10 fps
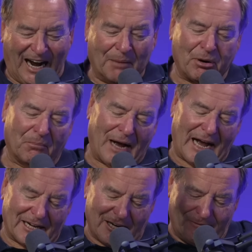I'm putting my
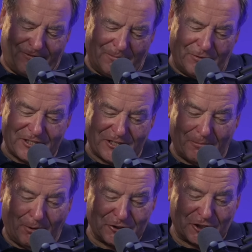hand up for
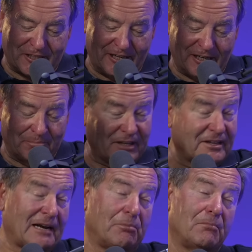Mauricio Pochettino, but
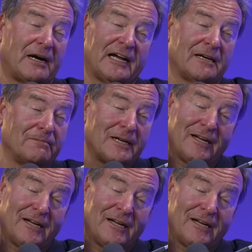then I put my hand up